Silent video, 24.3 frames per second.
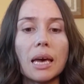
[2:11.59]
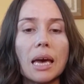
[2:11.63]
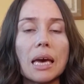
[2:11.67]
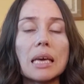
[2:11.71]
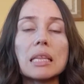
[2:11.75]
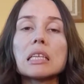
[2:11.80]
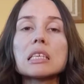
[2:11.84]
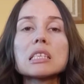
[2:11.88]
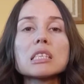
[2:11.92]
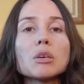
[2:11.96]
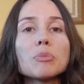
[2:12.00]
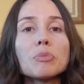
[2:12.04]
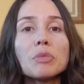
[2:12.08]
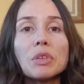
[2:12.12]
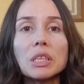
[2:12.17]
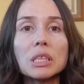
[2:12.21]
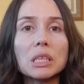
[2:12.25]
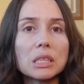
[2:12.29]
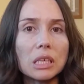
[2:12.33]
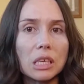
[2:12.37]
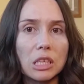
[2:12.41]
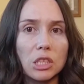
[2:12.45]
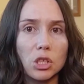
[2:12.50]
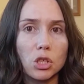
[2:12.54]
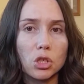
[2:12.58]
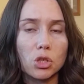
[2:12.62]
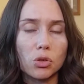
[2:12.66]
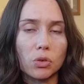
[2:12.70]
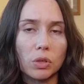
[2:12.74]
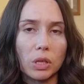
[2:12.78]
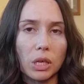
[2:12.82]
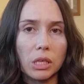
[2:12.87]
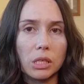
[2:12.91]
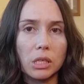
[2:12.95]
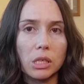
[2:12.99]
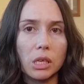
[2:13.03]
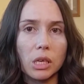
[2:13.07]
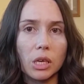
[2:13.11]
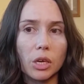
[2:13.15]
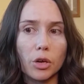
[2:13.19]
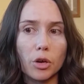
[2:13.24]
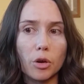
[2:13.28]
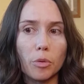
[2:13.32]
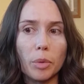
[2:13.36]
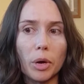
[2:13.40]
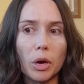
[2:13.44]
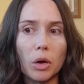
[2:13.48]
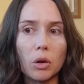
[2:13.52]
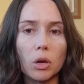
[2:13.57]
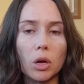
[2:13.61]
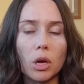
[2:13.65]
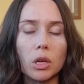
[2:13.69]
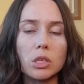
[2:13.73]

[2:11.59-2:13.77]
And that's something that they just don't like to hear about.